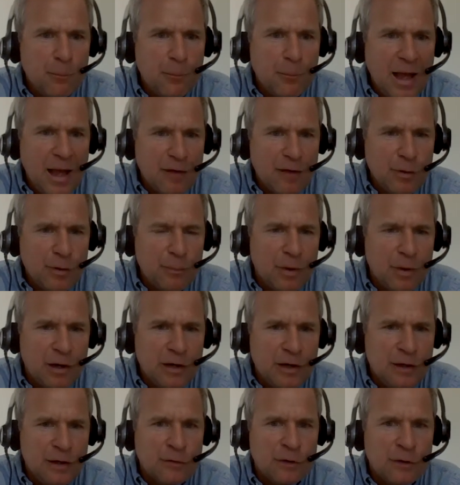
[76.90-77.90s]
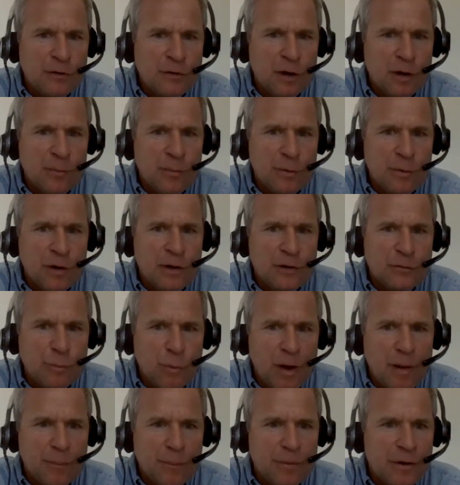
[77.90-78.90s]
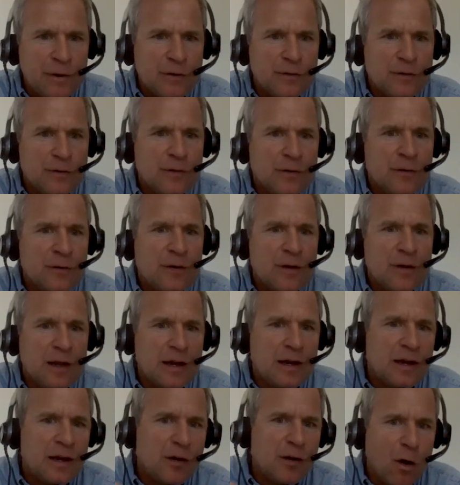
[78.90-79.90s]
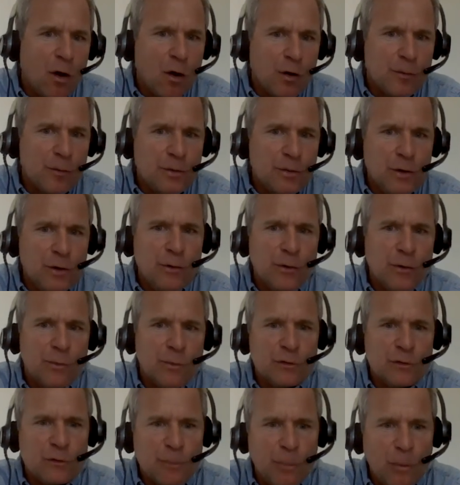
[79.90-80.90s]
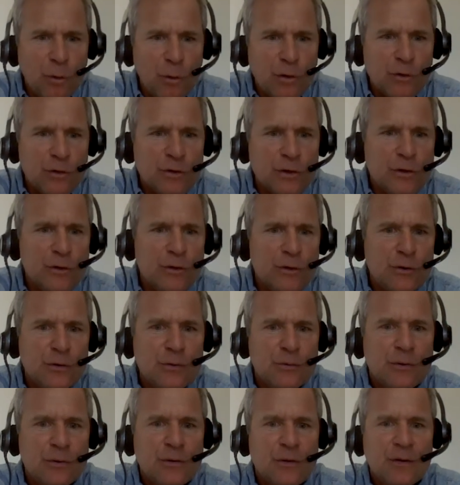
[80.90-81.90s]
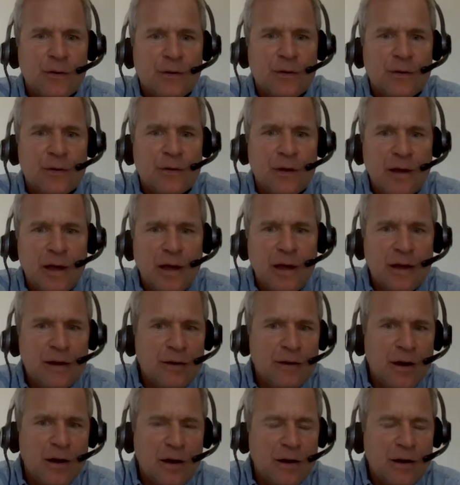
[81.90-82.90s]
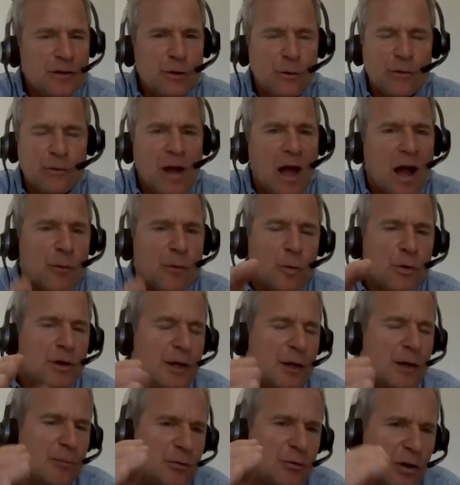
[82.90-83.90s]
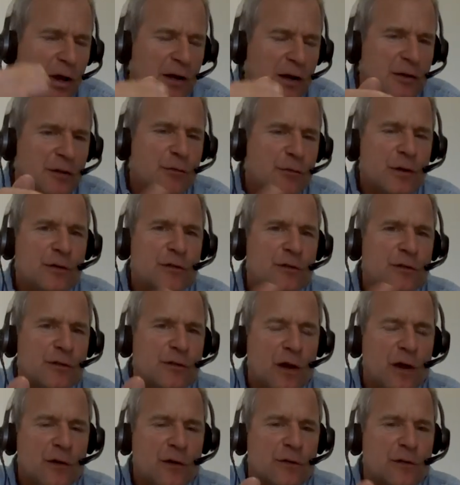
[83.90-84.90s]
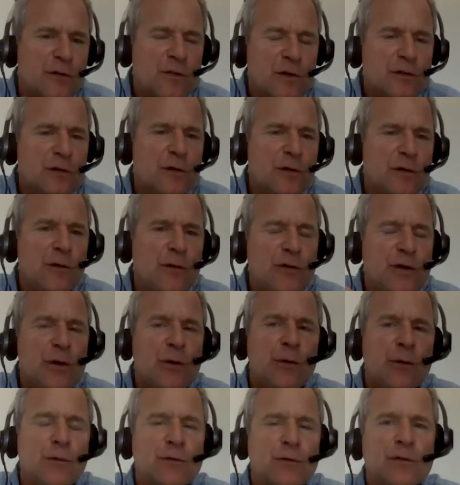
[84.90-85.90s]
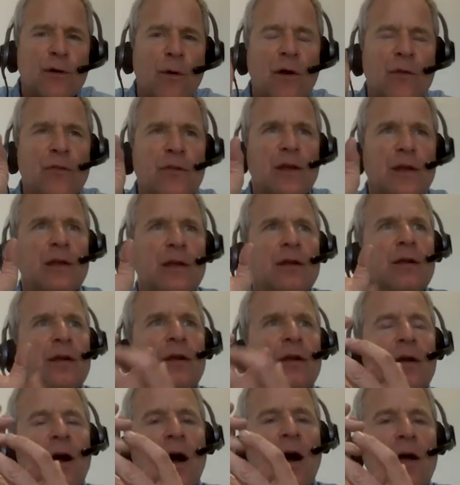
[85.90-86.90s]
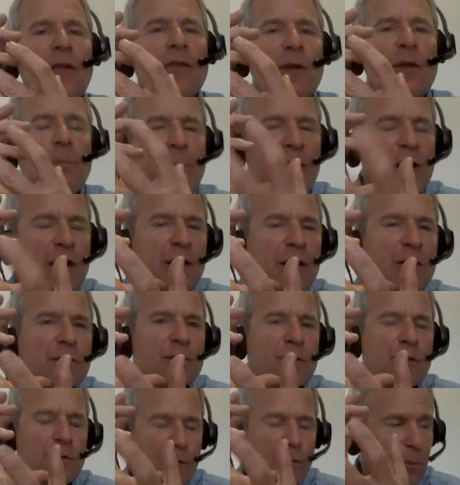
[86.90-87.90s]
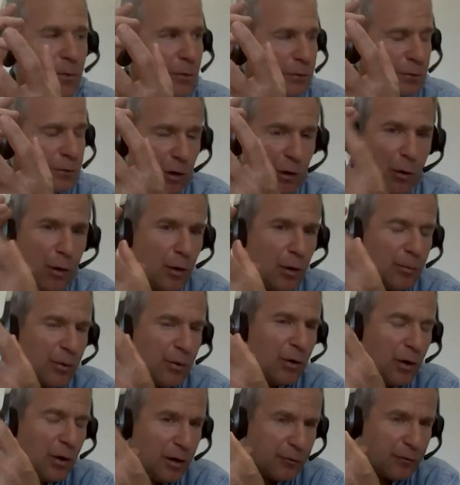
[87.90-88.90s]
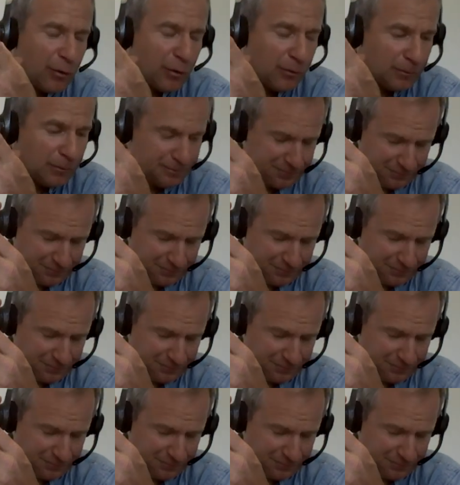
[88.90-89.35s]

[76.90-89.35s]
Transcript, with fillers: having money is a double-edged weapon. It can harm you. It will spoil you. And uh, you're not really objectively discussing the two views. So on the on the biggest, the most global level,